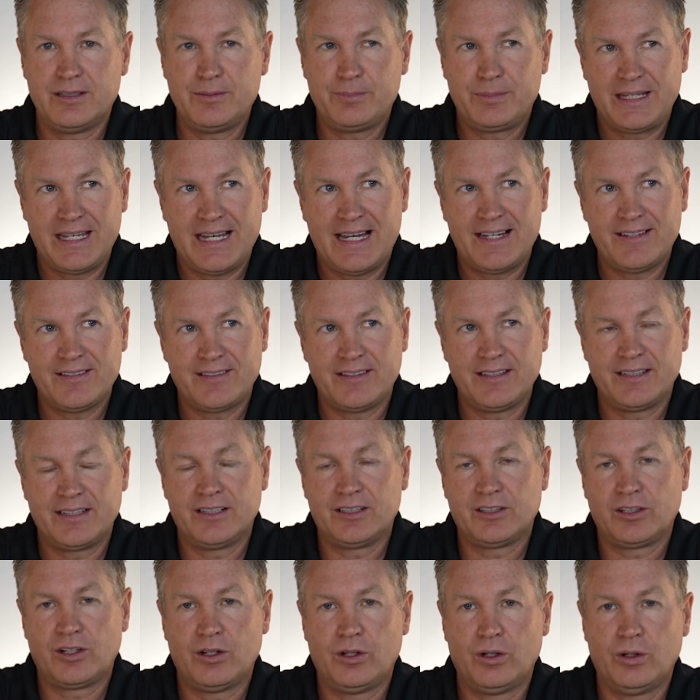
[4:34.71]
casting
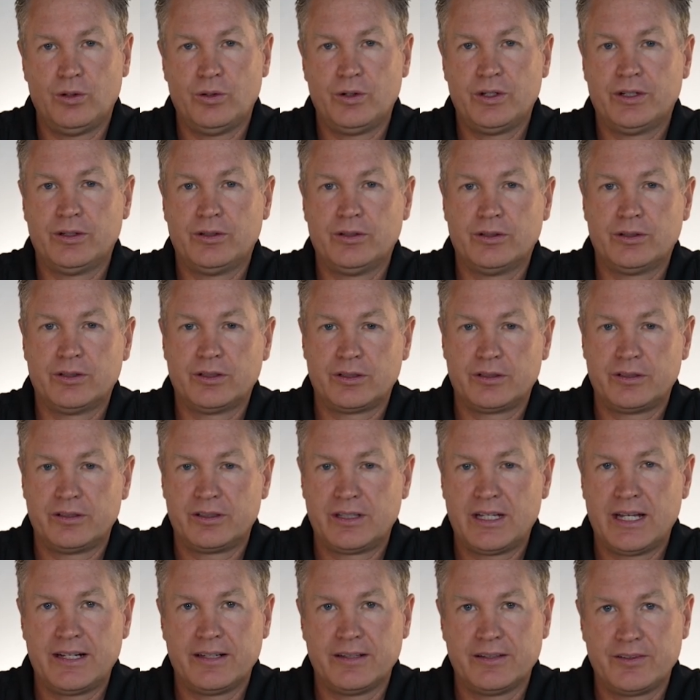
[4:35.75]
and colloidal are
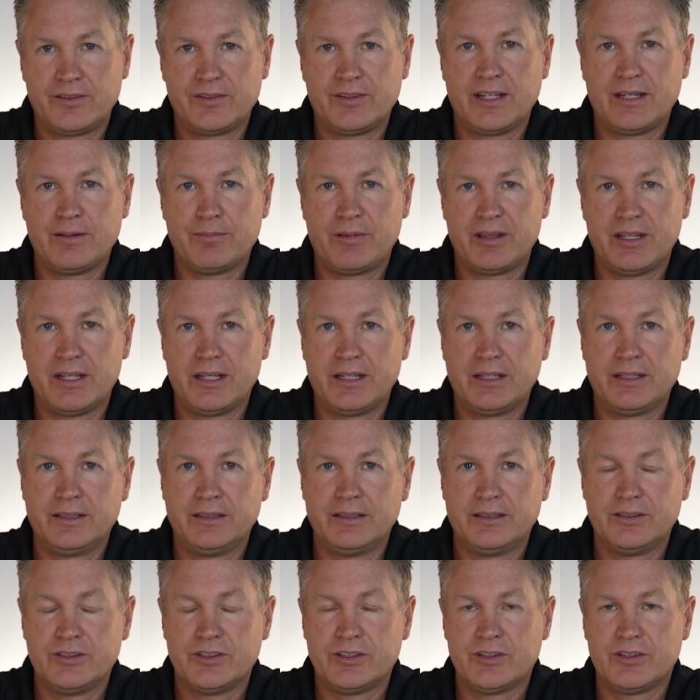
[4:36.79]
kind of the same thing.
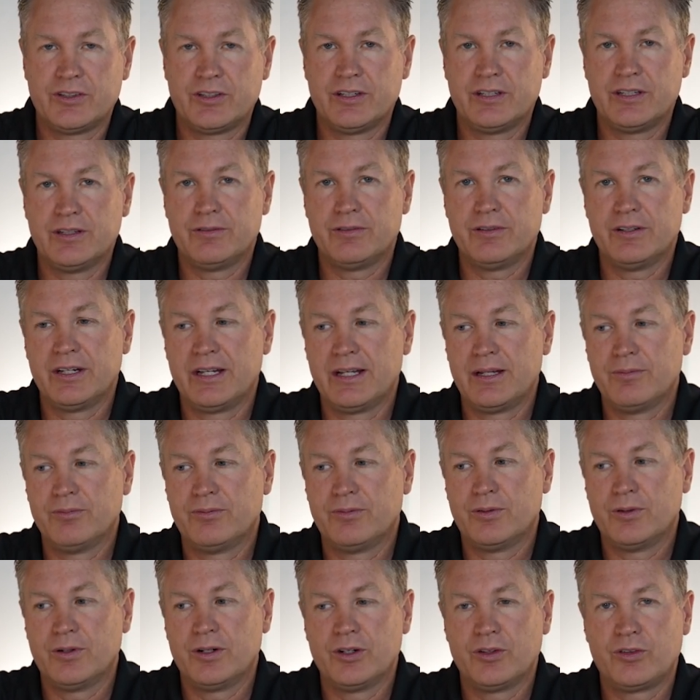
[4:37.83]
It's just a different name
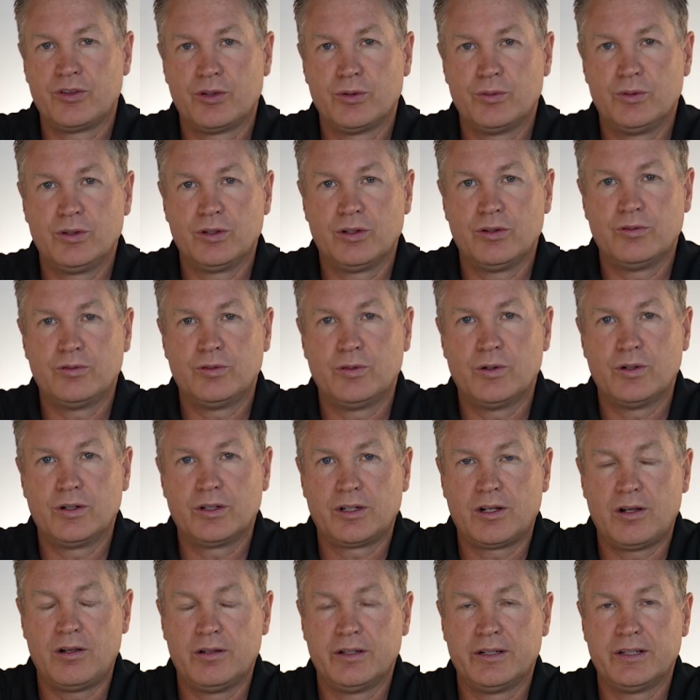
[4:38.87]
for it. So we'll go forward
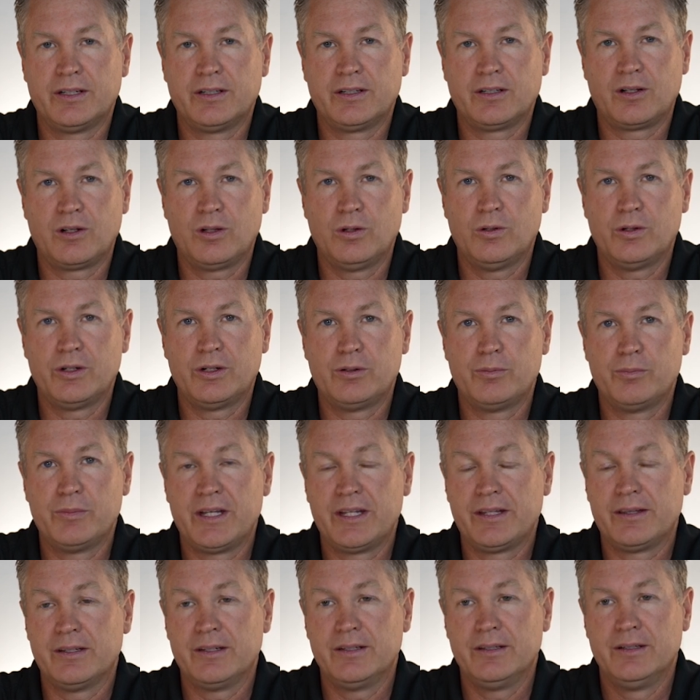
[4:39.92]
calling it the colloidal
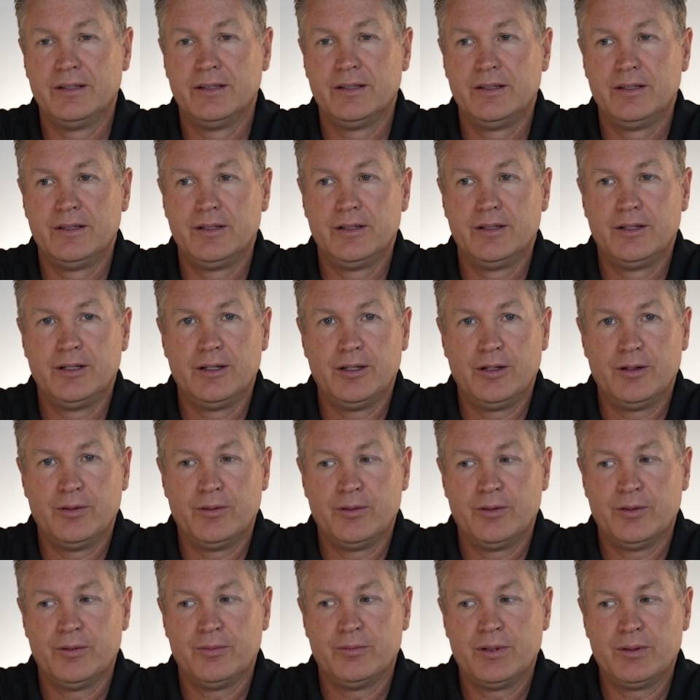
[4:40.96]
method.
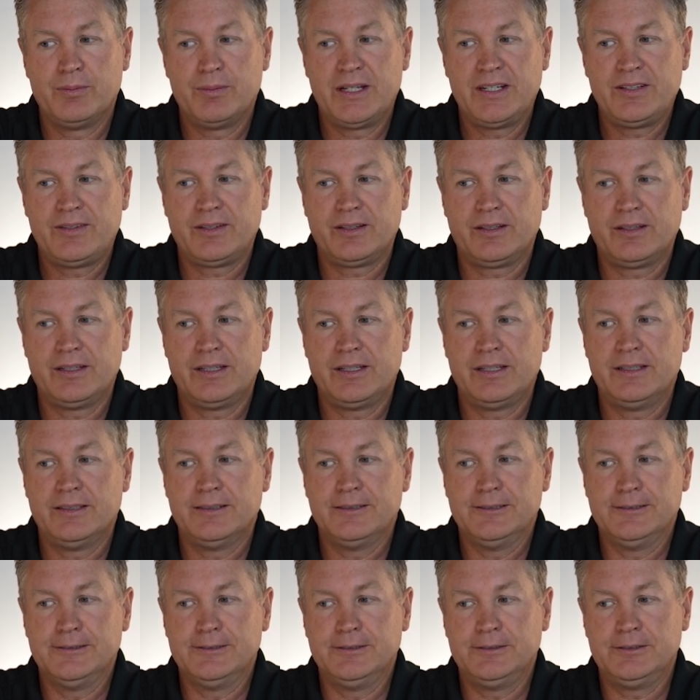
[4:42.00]
But basically,
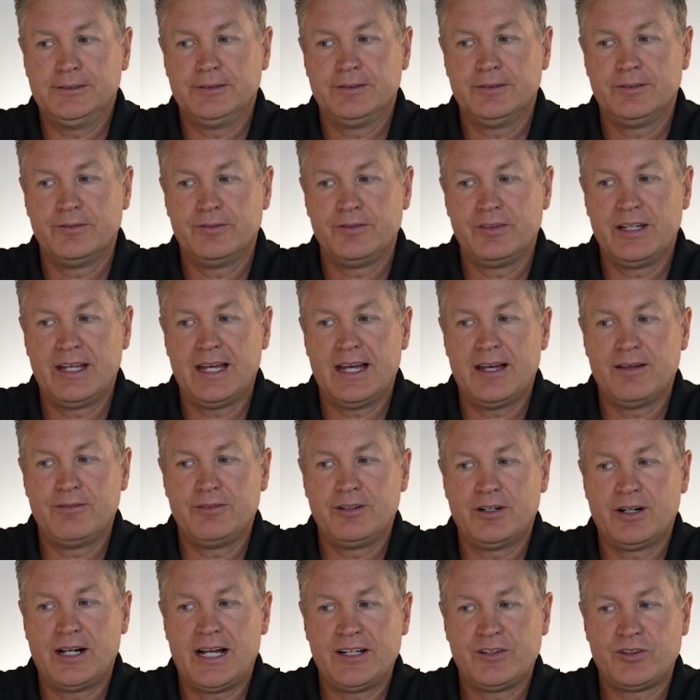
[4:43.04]
you have
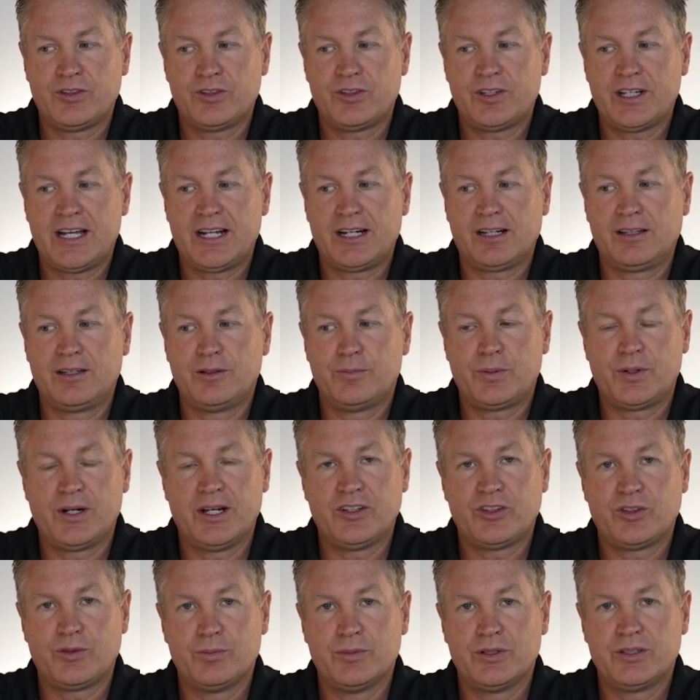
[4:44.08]
your isostatically
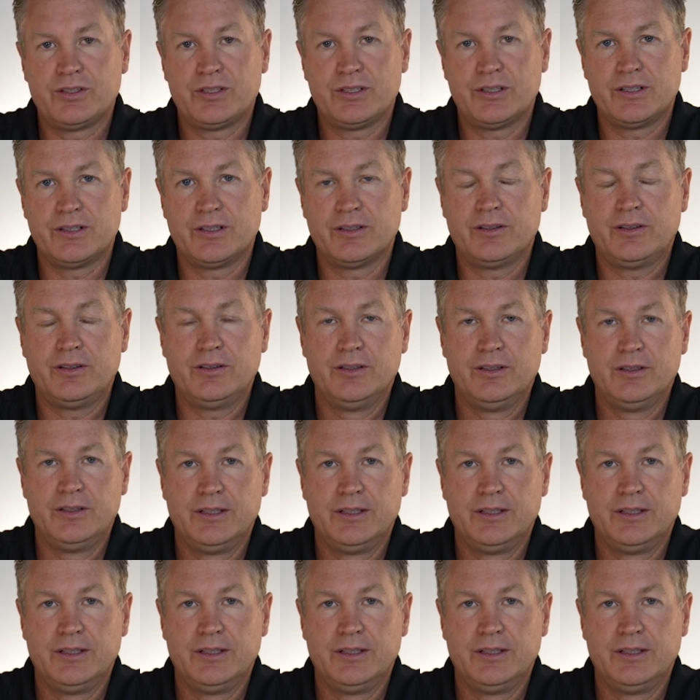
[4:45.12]
pressed material,